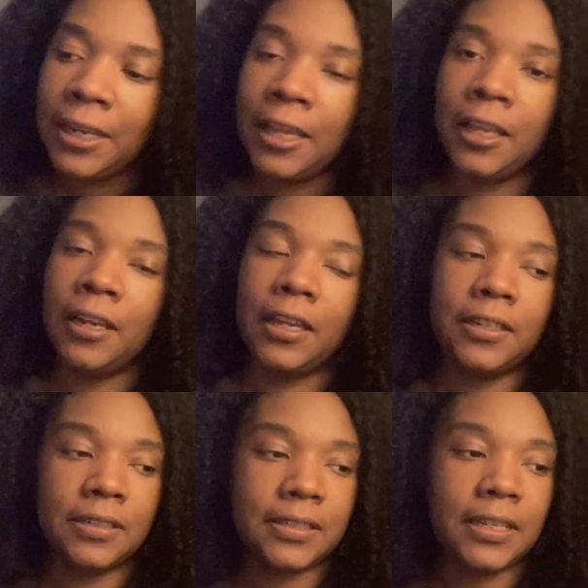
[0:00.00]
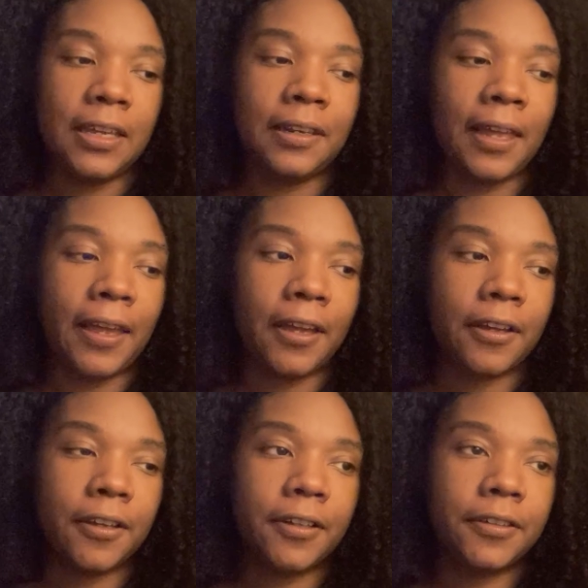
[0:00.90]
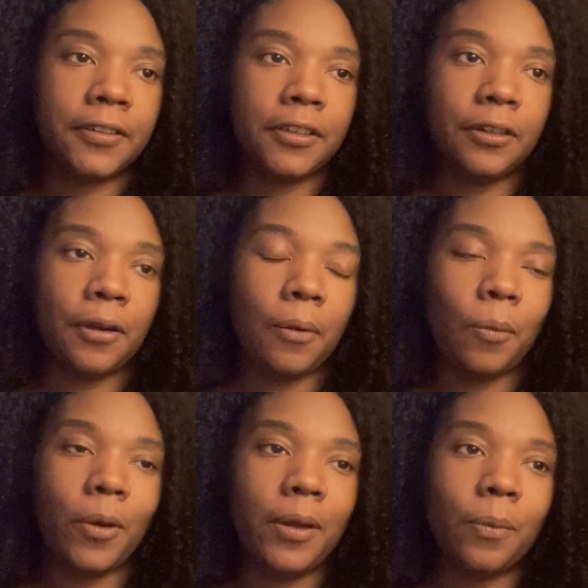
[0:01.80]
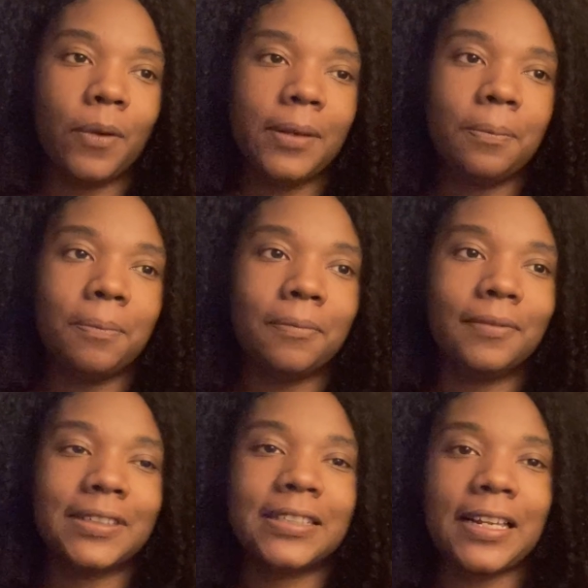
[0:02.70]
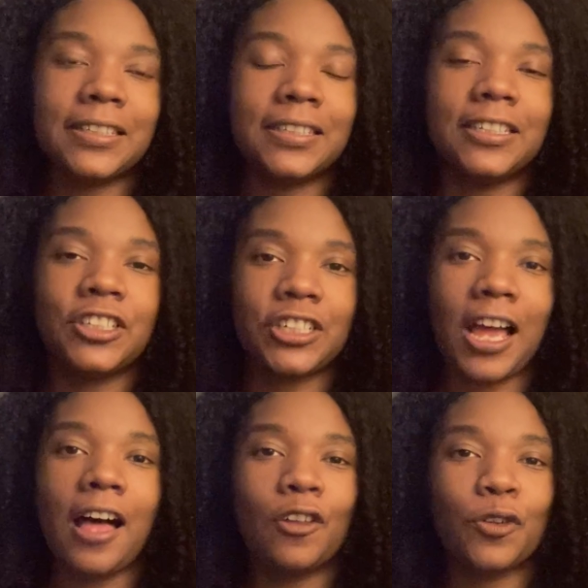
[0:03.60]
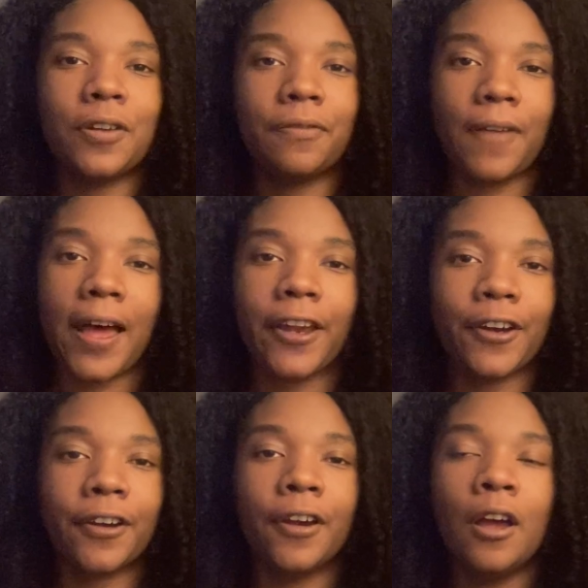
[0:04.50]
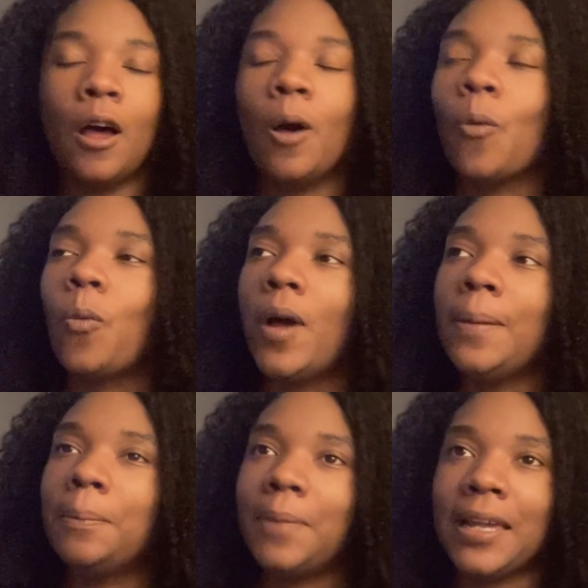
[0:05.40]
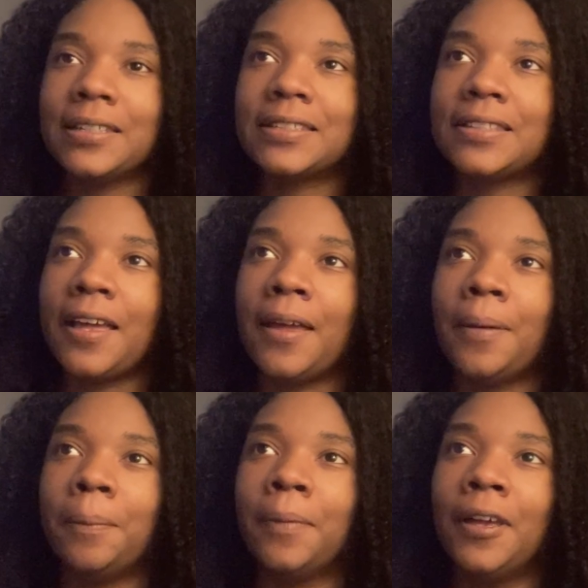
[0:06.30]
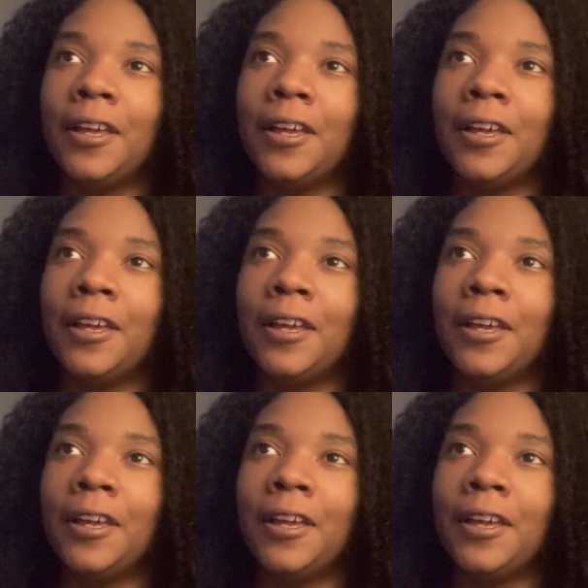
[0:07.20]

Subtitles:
in and seeing, like, what sets this child on fire? What makes them,